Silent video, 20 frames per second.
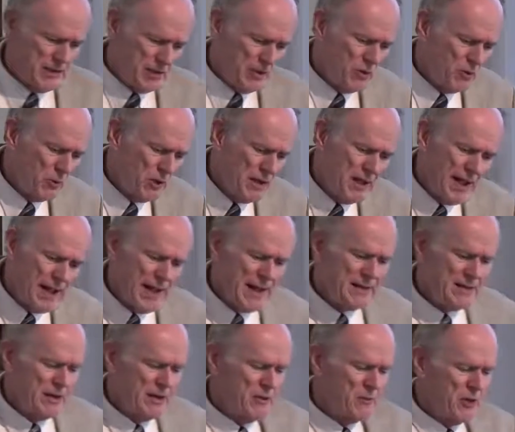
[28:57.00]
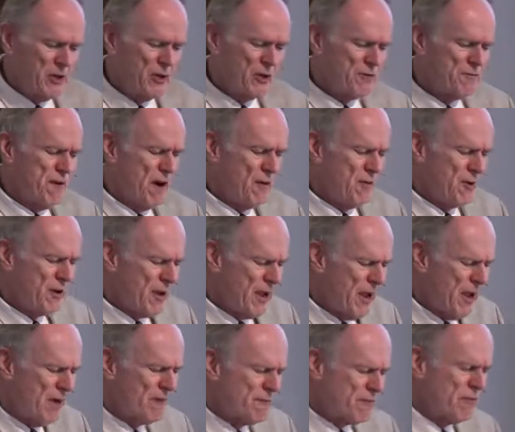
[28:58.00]
We looked forward
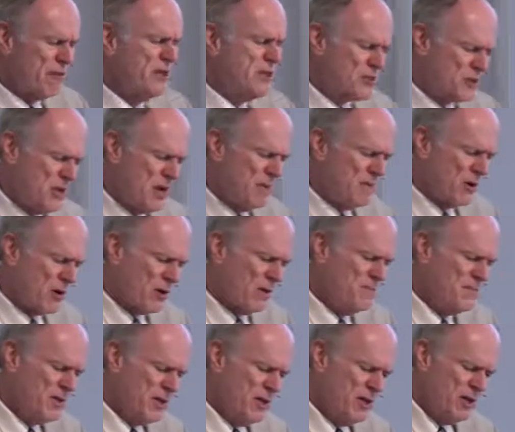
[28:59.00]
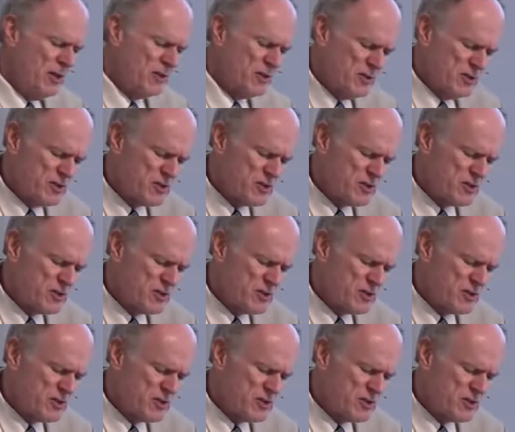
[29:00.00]
every summer to the